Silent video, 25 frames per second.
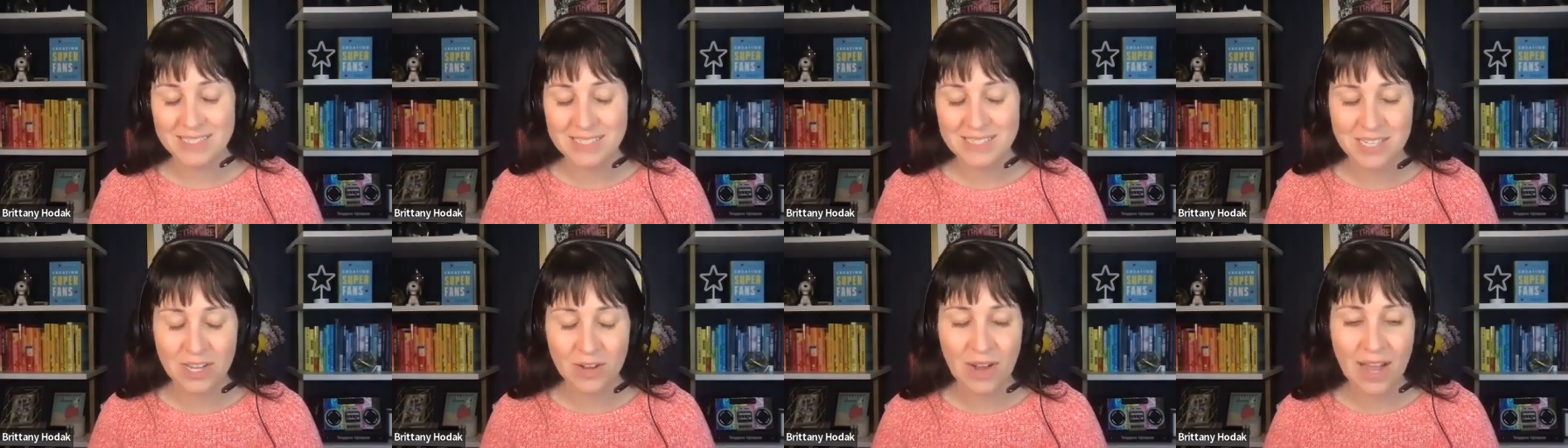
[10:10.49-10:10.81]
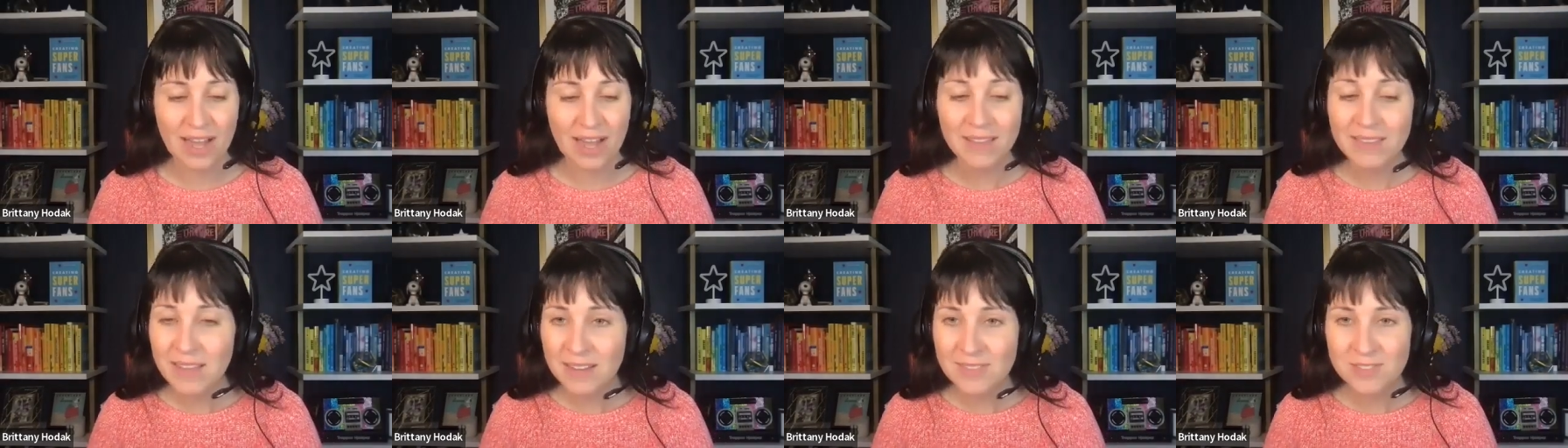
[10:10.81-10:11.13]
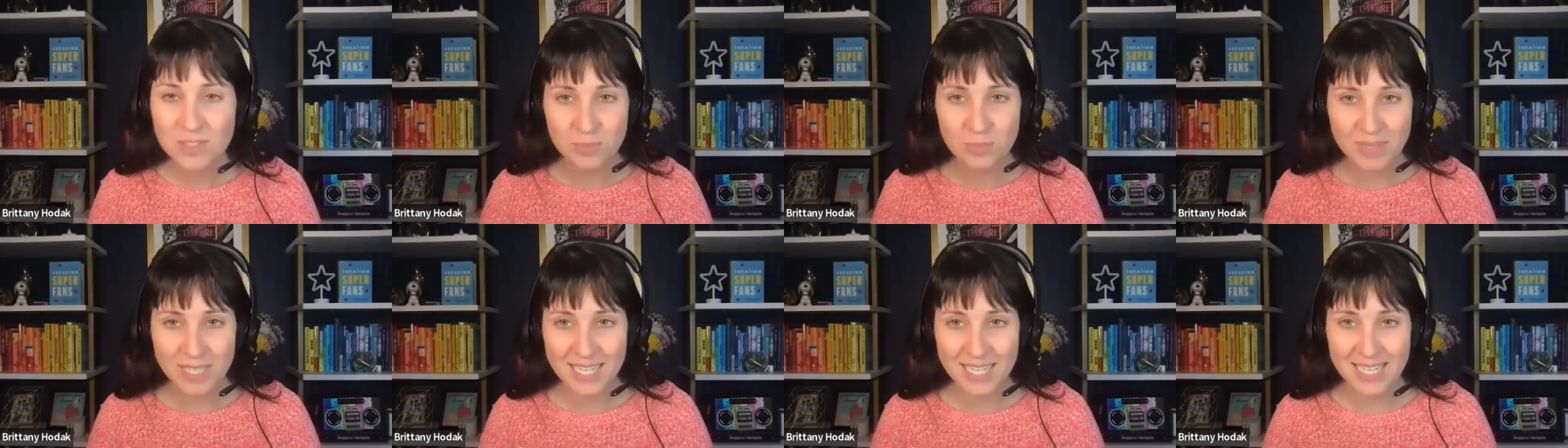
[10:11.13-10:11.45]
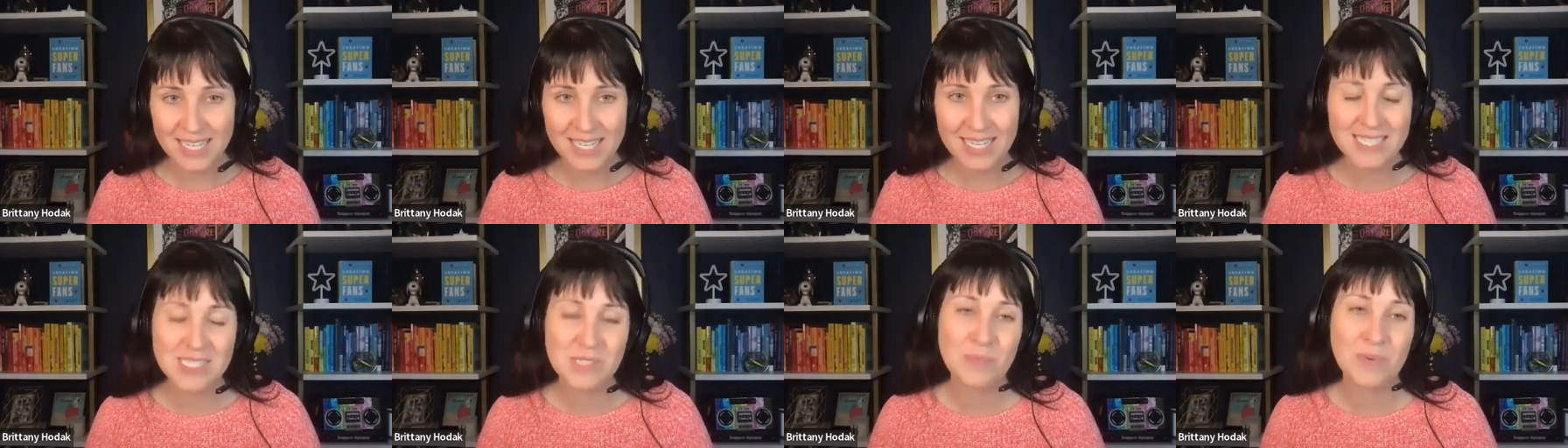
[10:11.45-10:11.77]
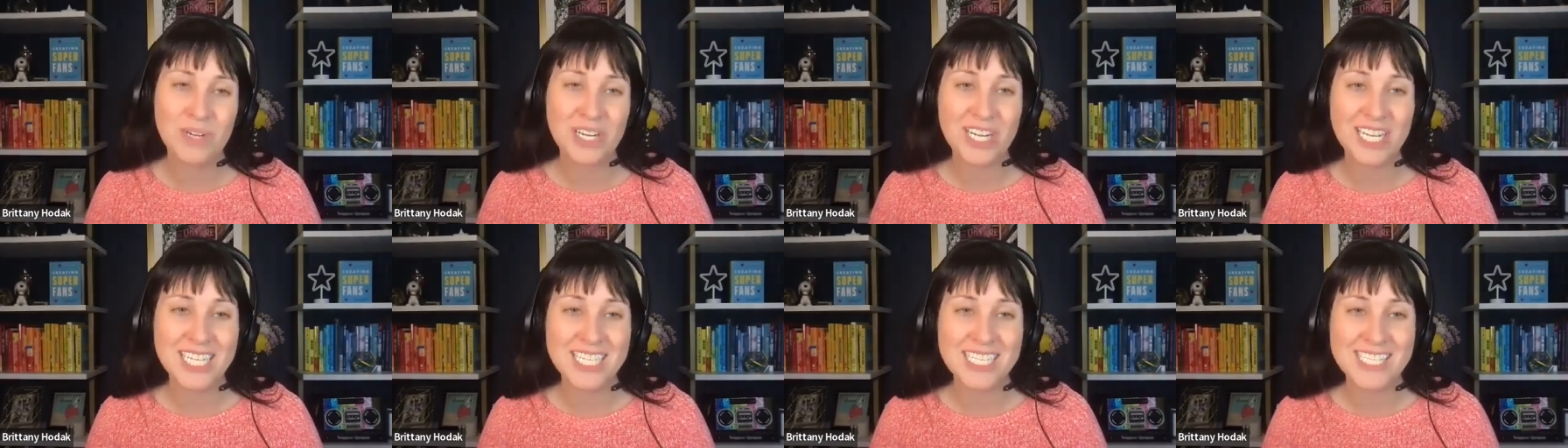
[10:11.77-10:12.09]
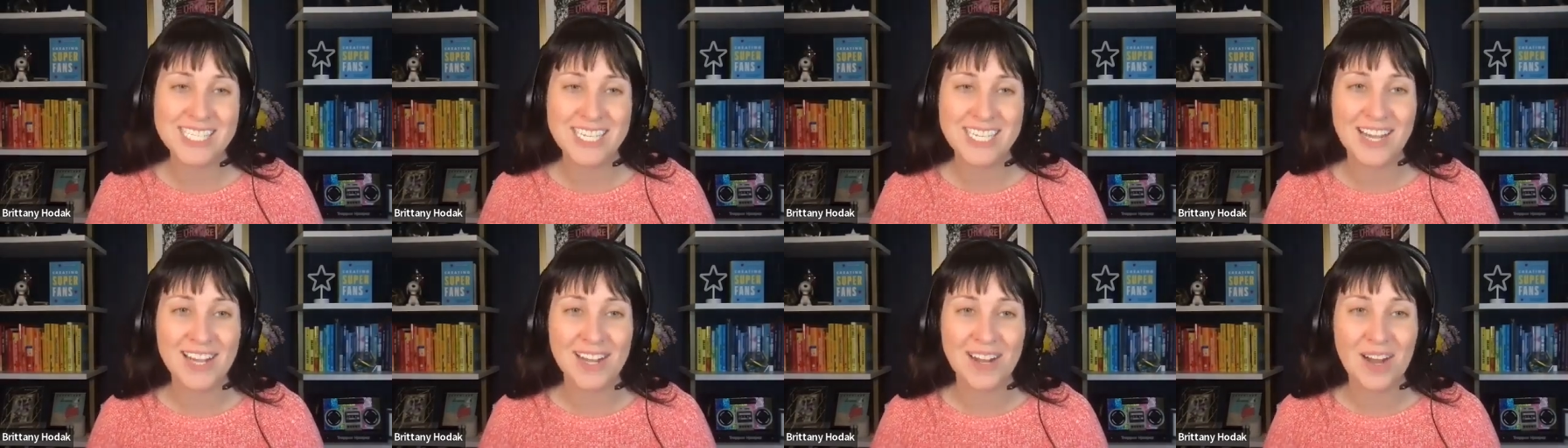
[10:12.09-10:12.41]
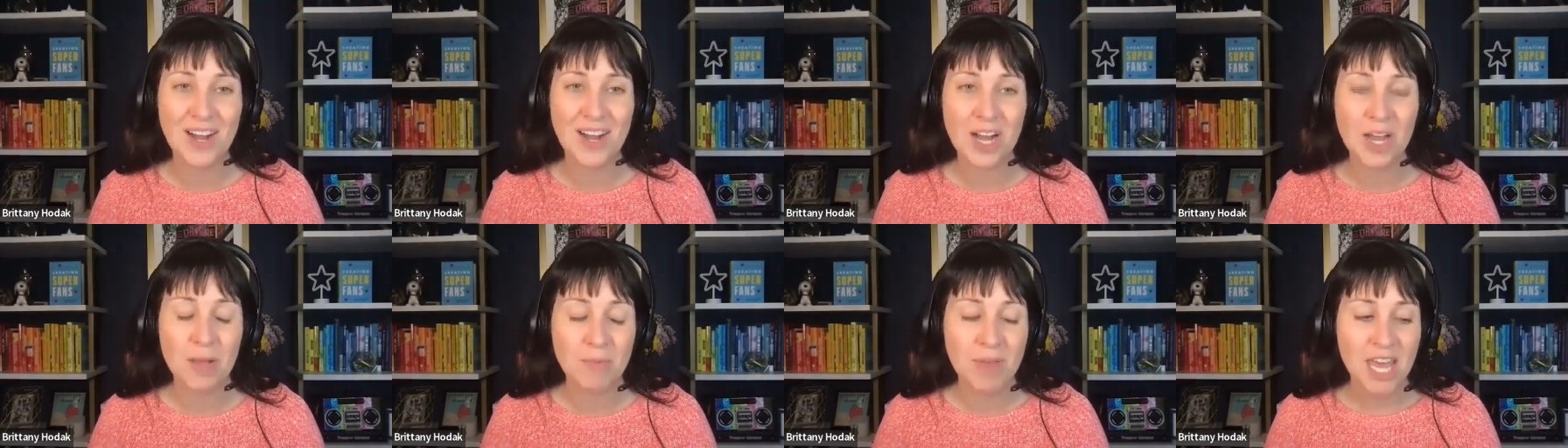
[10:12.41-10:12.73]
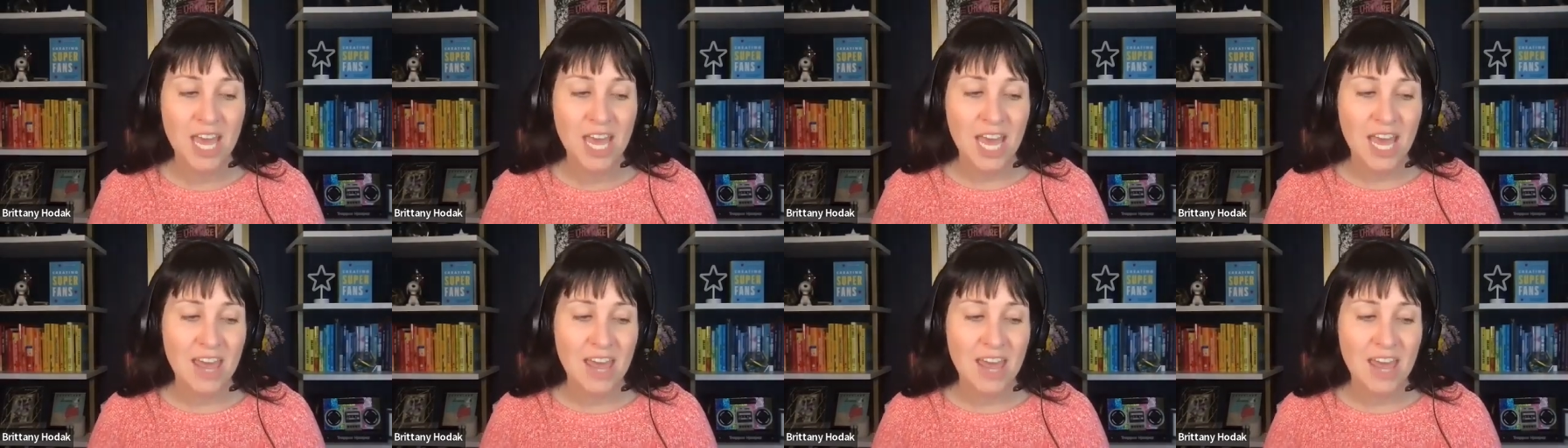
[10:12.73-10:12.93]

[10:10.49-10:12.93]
So I loved being at experience.com.